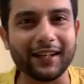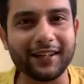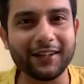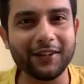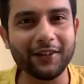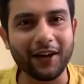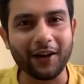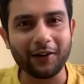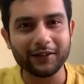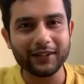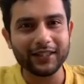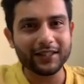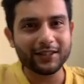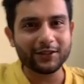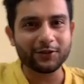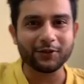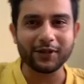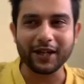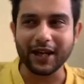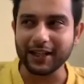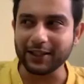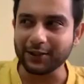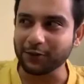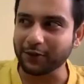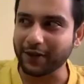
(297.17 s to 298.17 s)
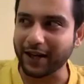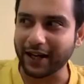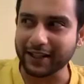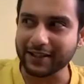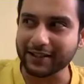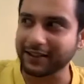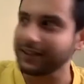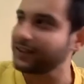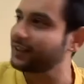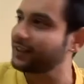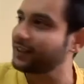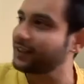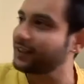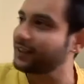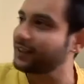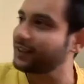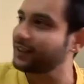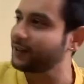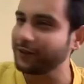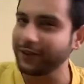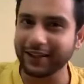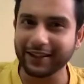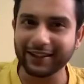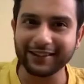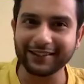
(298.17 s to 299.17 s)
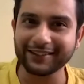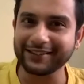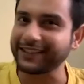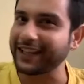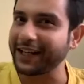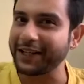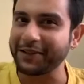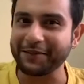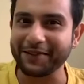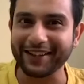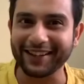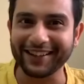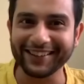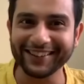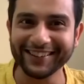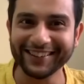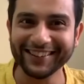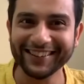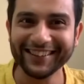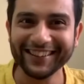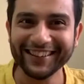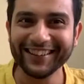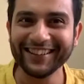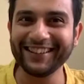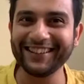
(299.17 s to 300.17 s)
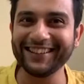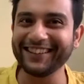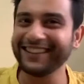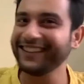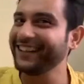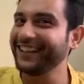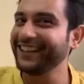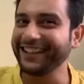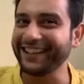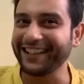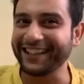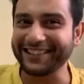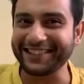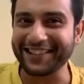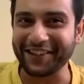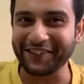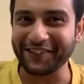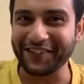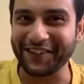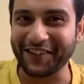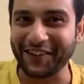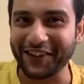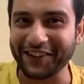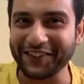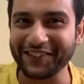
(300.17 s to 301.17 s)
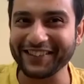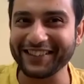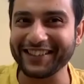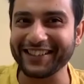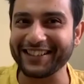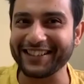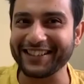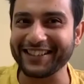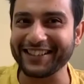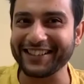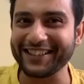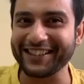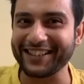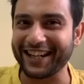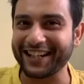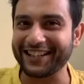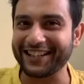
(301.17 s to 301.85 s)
You know how these two guys look at each other and go like, side mein, let's have a conversation, let's do a